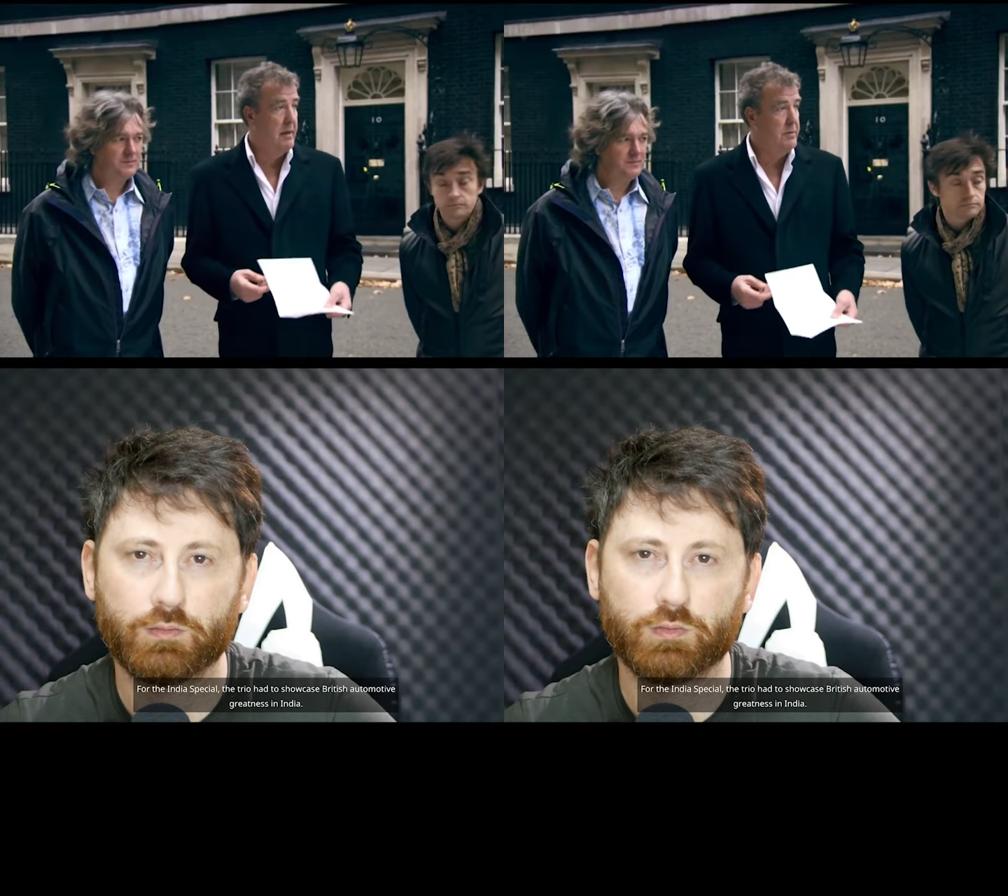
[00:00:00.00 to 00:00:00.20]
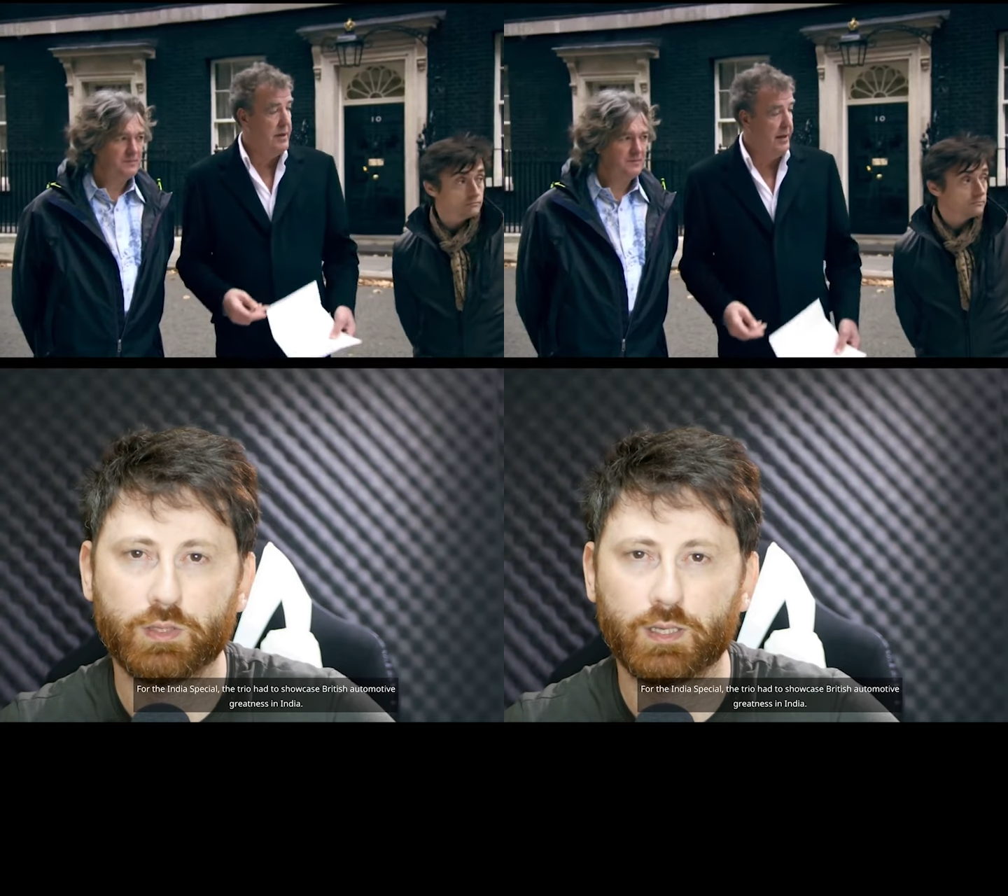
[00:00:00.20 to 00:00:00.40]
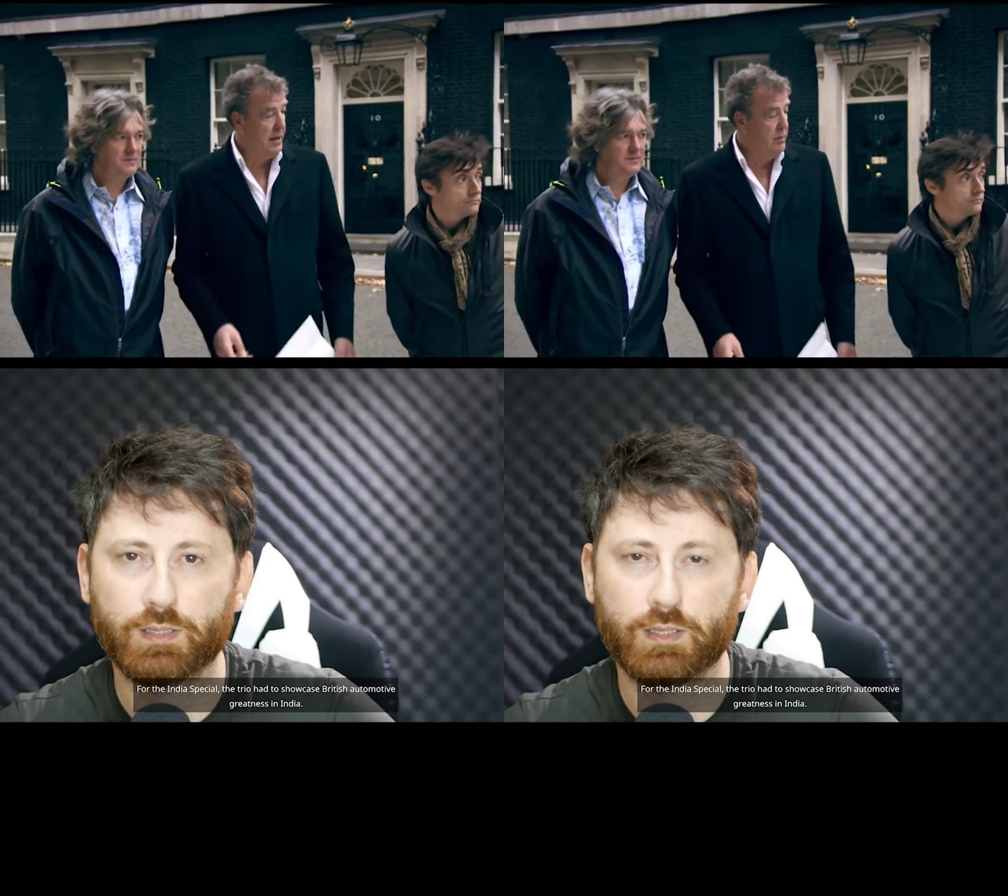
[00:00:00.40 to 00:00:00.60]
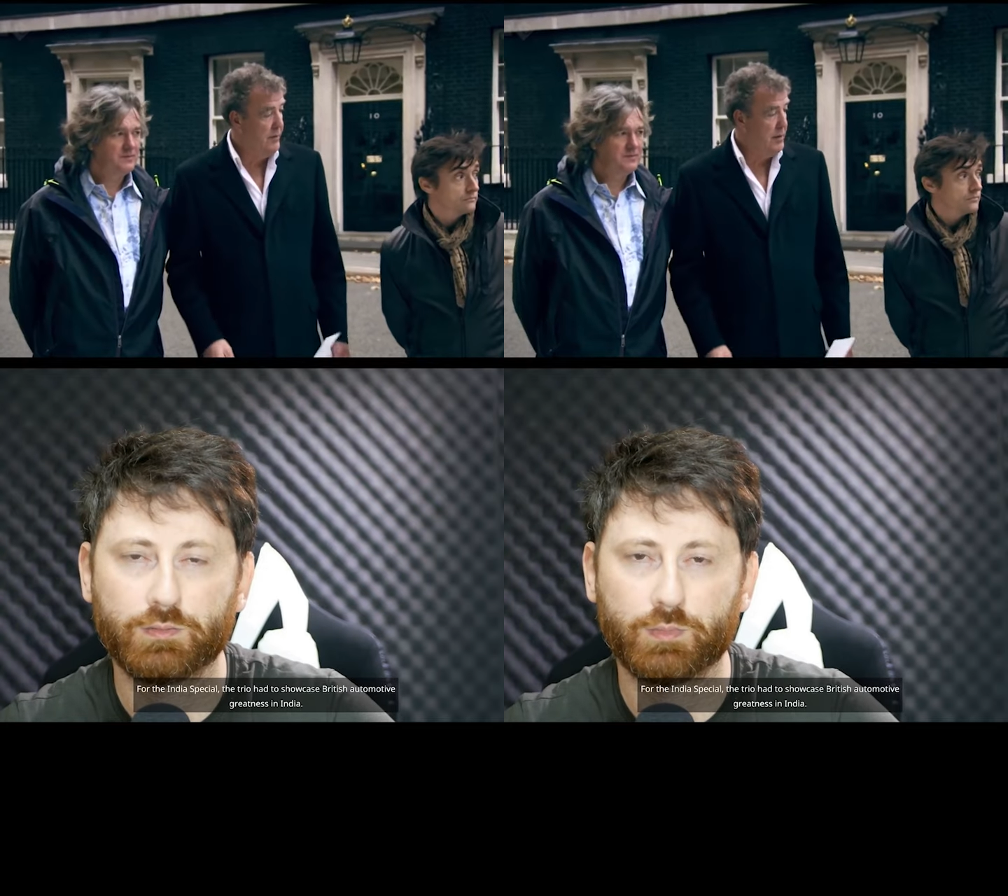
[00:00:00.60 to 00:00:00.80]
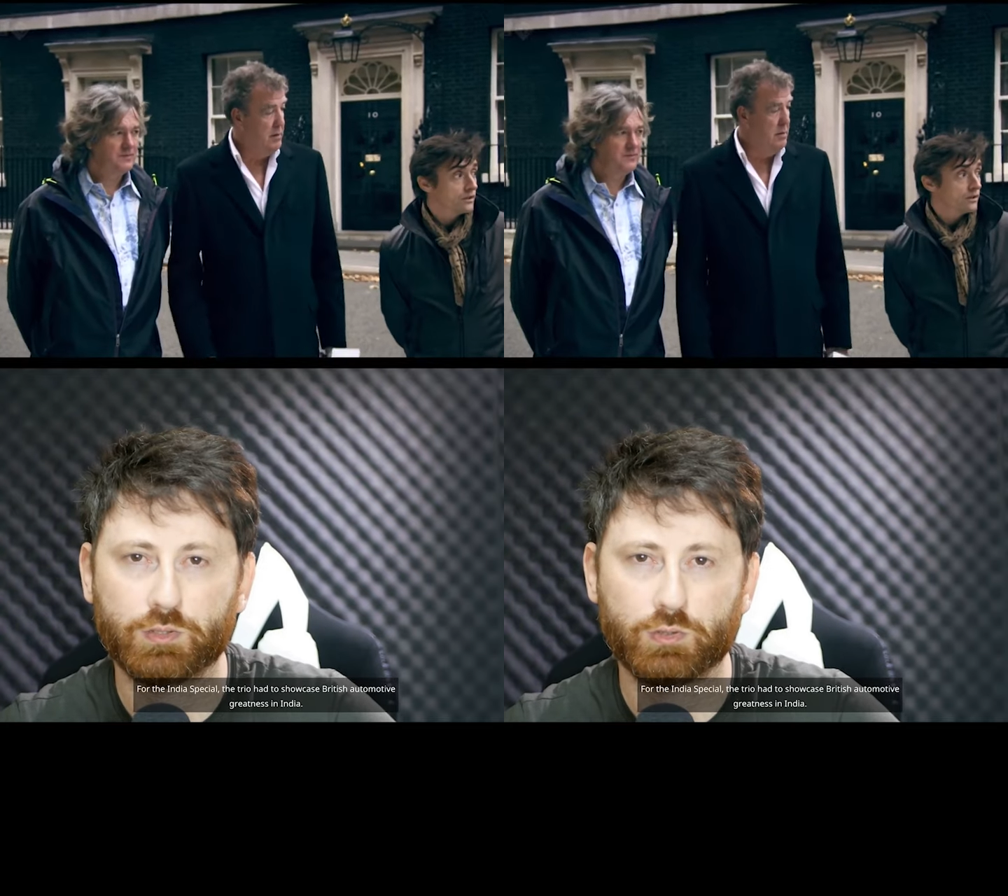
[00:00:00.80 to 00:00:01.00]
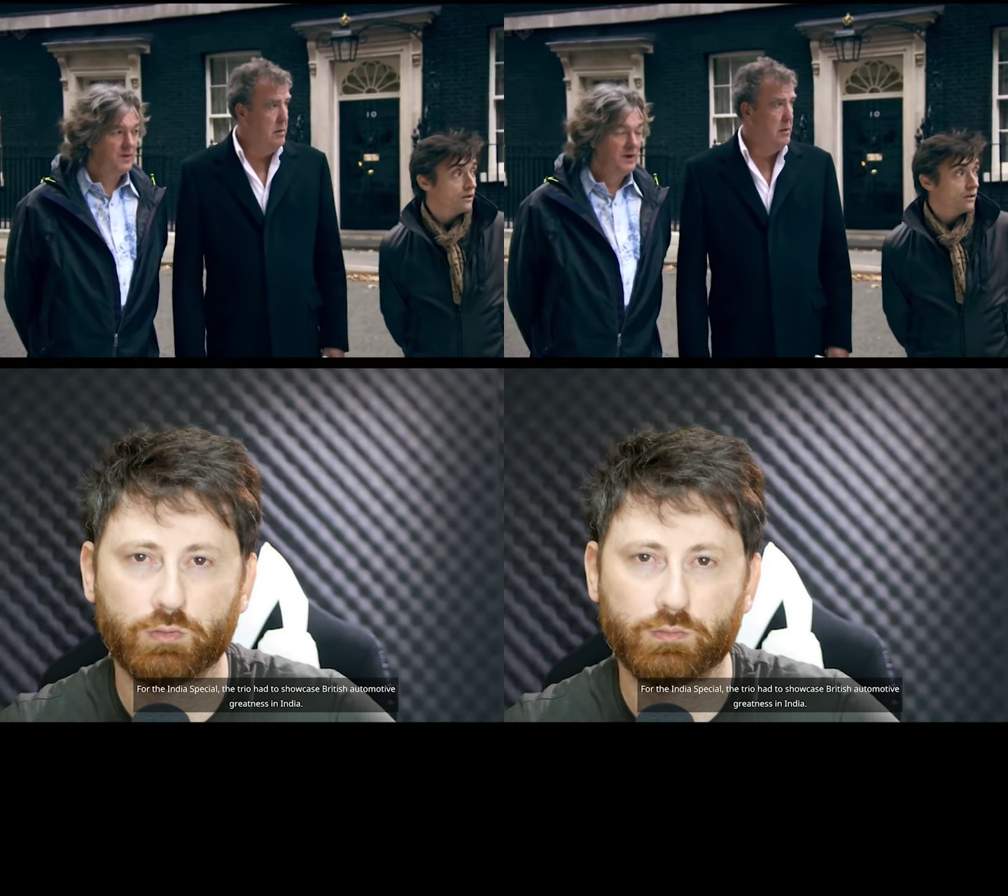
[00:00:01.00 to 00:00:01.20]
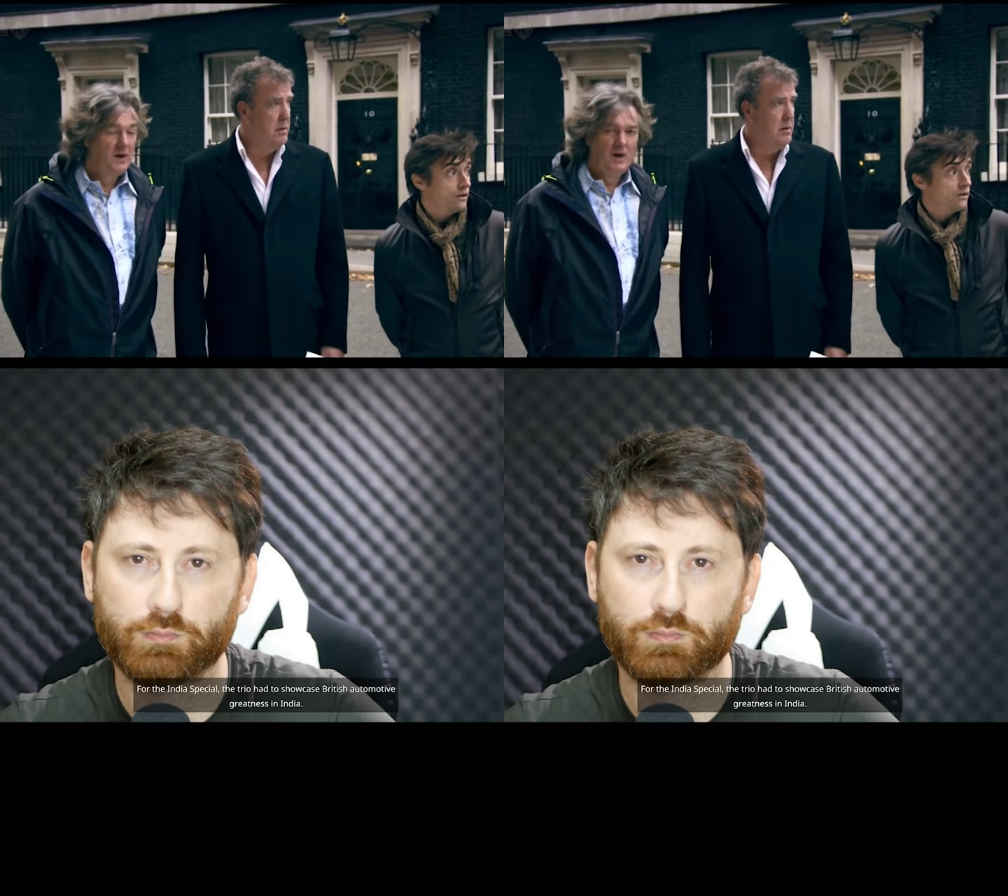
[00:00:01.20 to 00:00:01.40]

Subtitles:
For the India special,